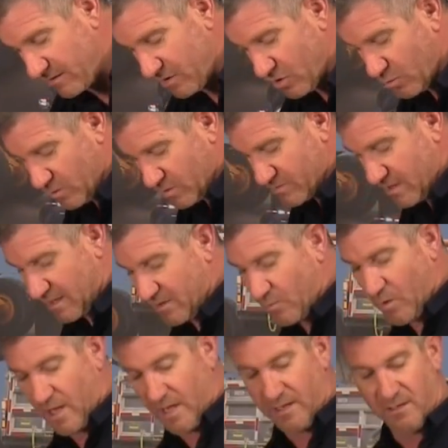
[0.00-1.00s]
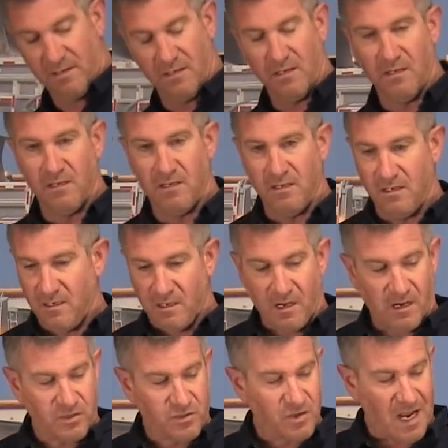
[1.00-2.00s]
new ones on the way.
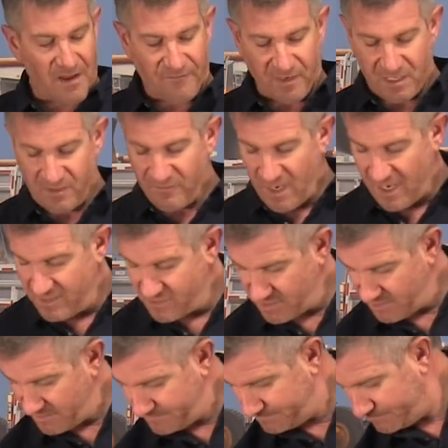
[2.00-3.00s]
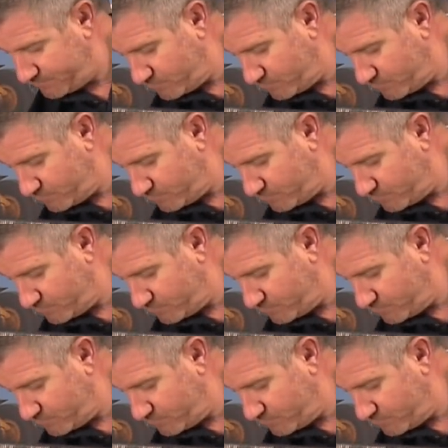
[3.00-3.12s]
Our traffic advisor,